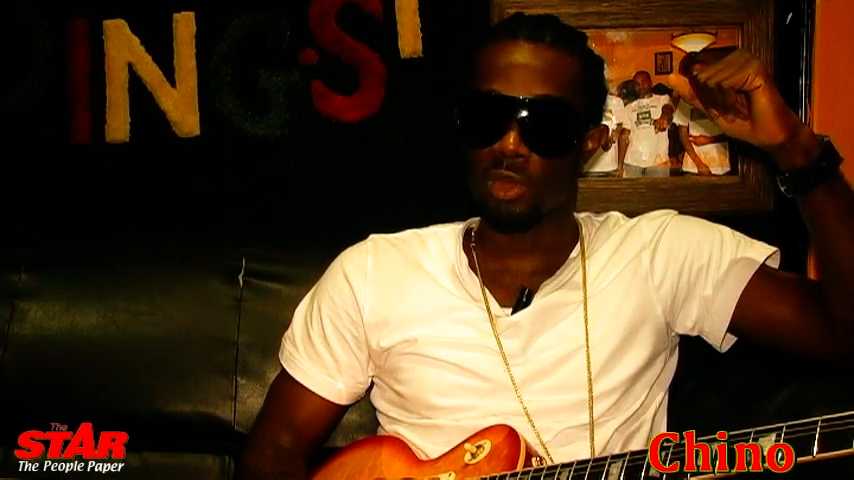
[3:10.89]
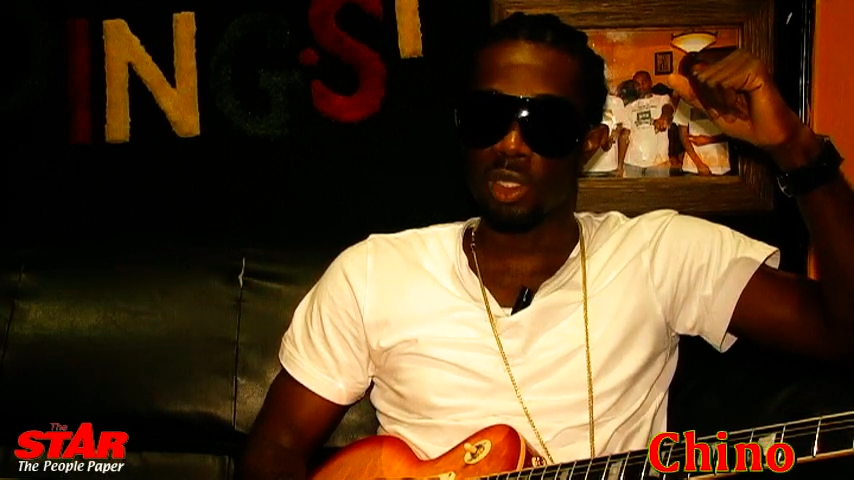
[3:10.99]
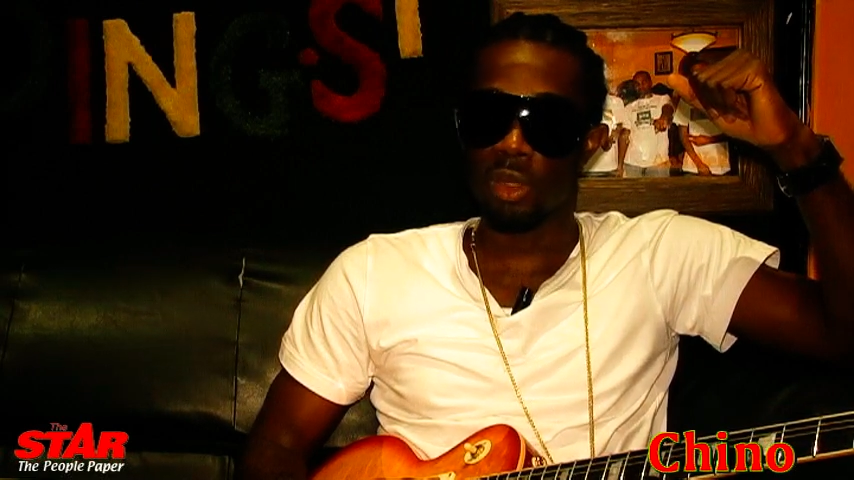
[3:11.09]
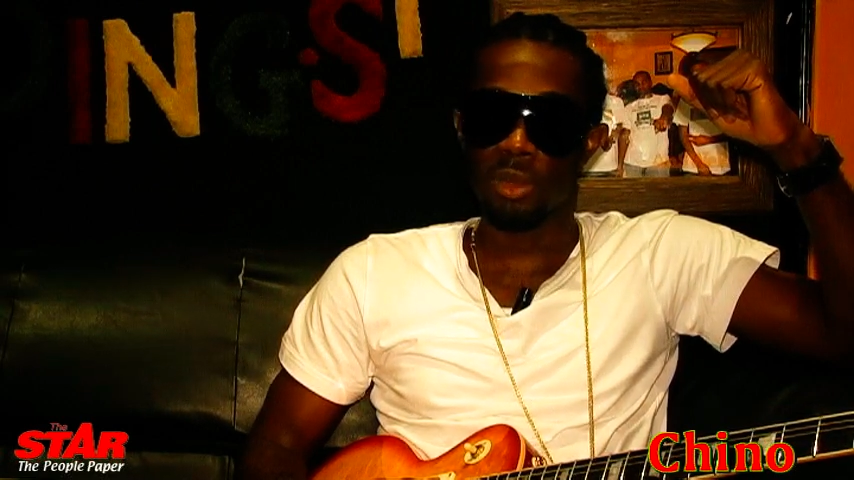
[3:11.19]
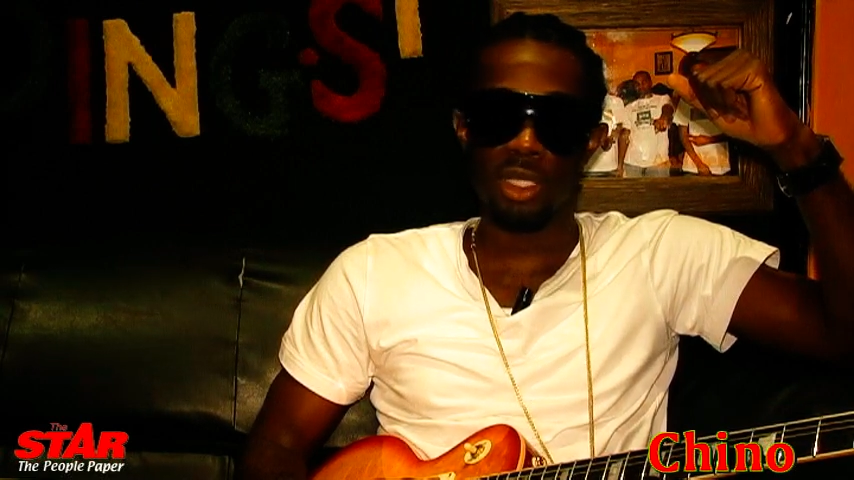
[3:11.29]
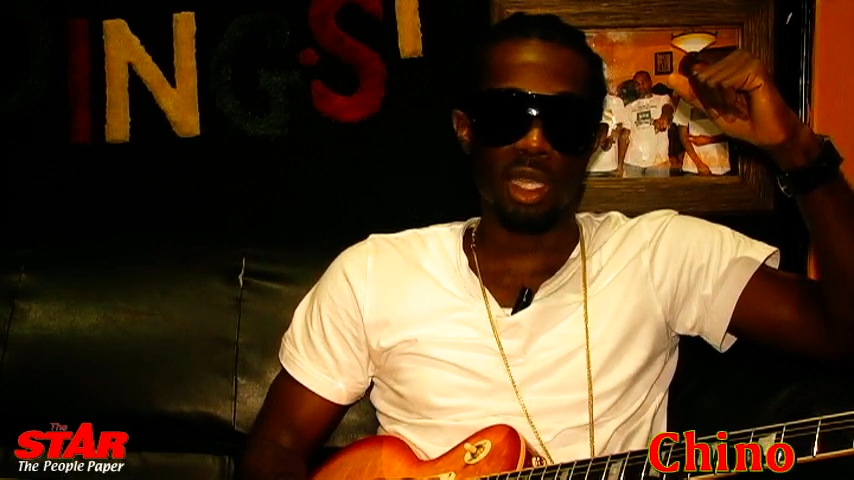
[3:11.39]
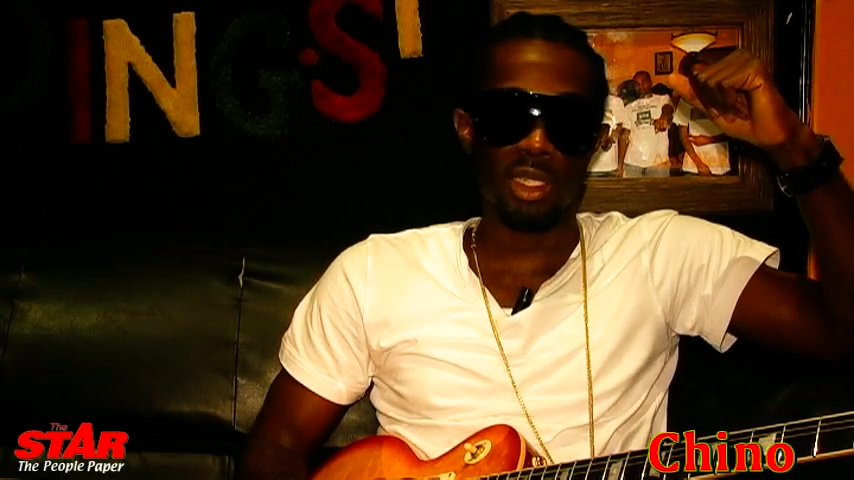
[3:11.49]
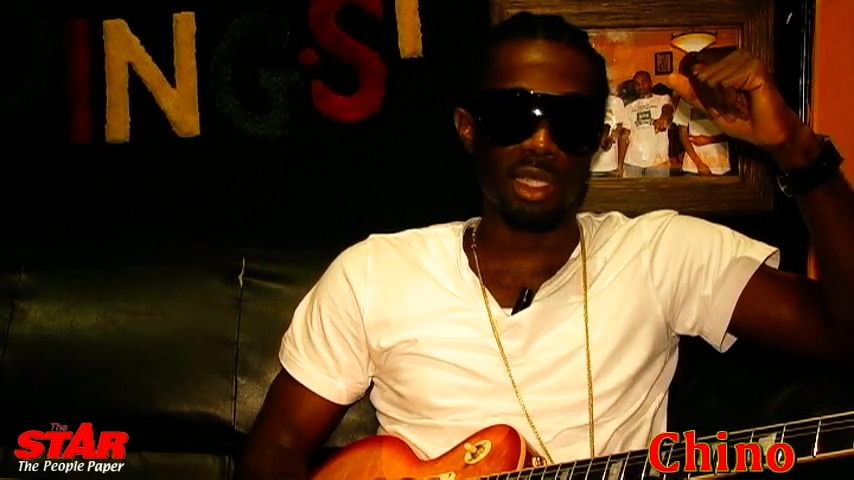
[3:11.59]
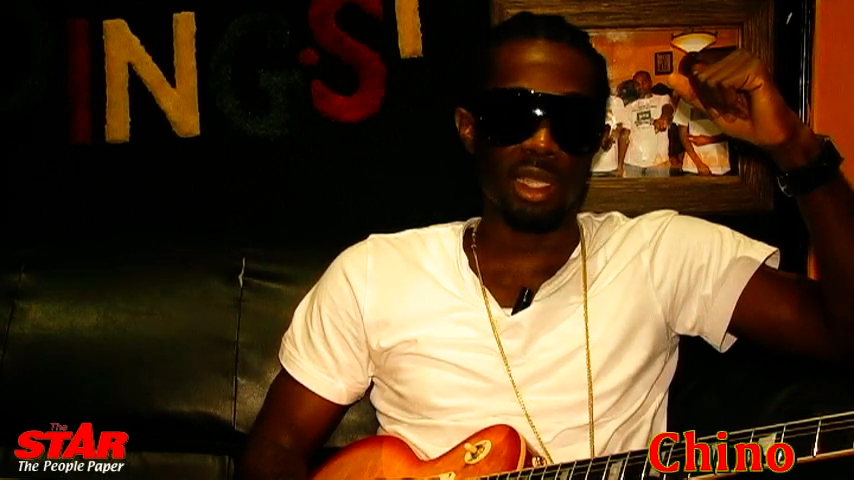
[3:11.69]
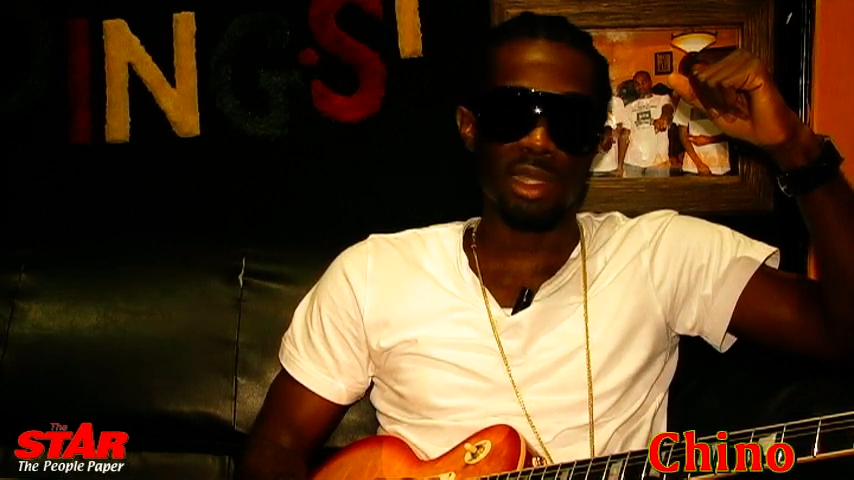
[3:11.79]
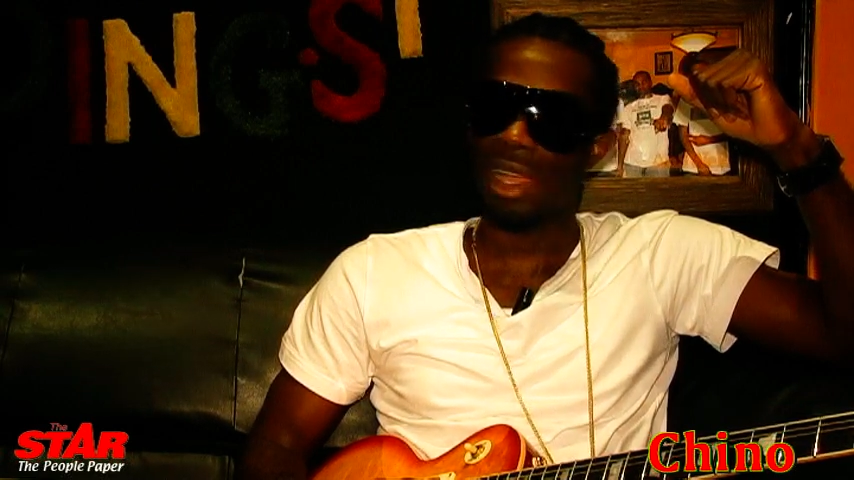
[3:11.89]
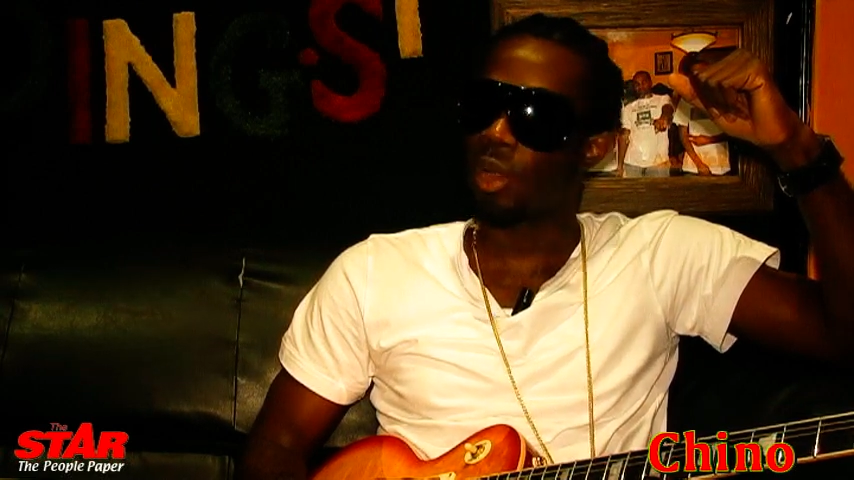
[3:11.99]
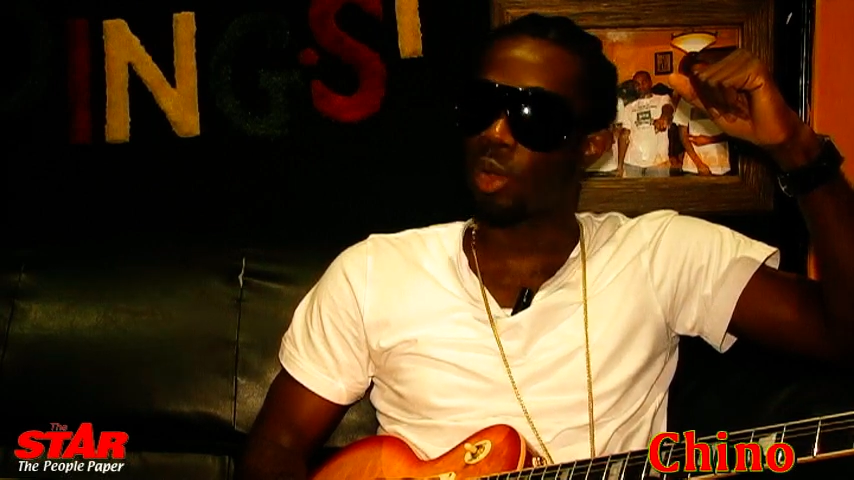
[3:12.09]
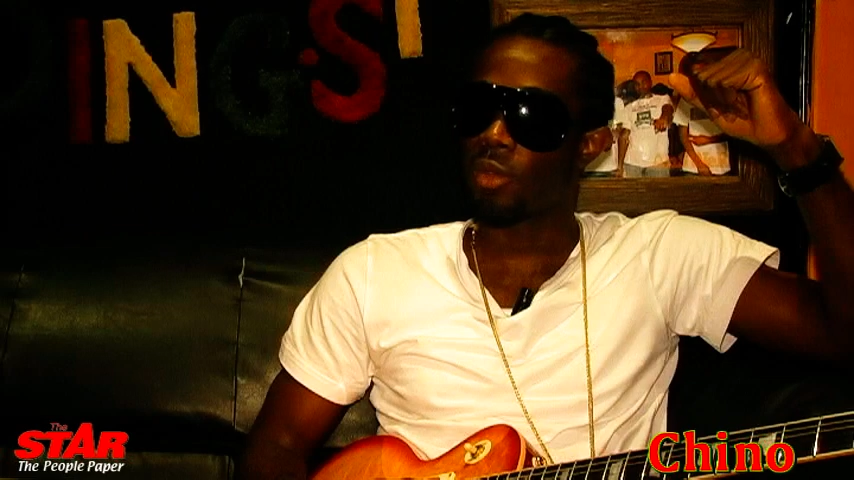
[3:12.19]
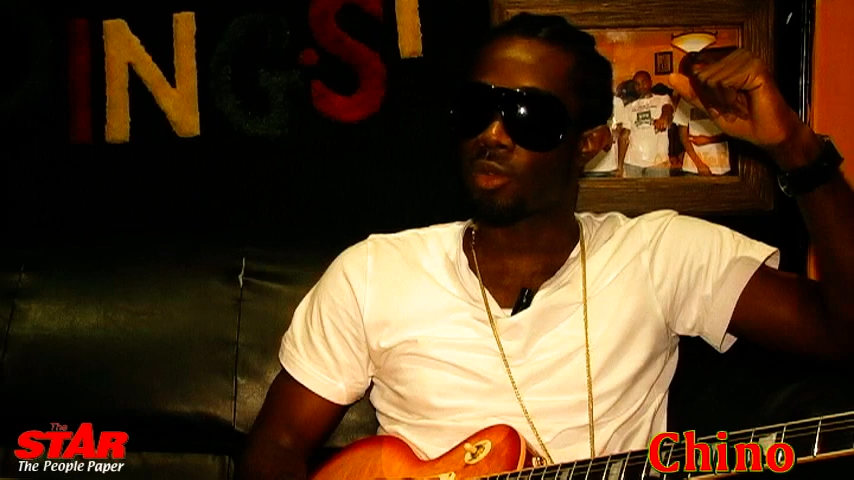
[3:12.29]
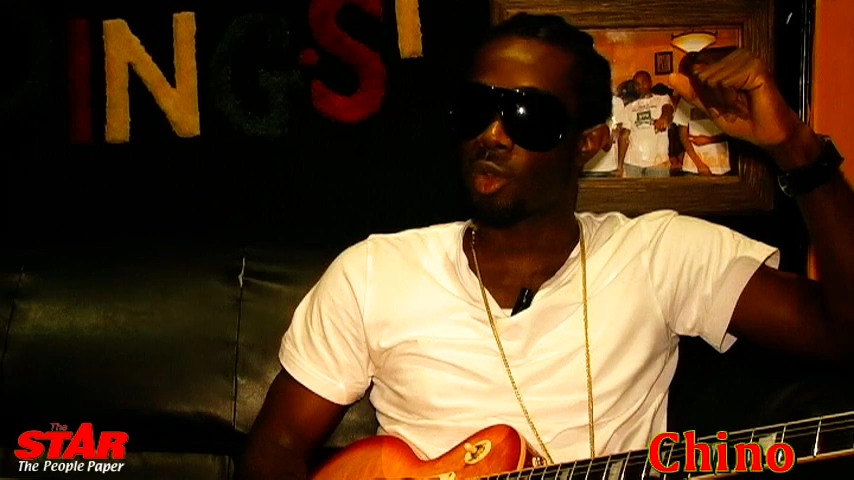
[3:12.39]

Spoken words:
for some songs that I don't even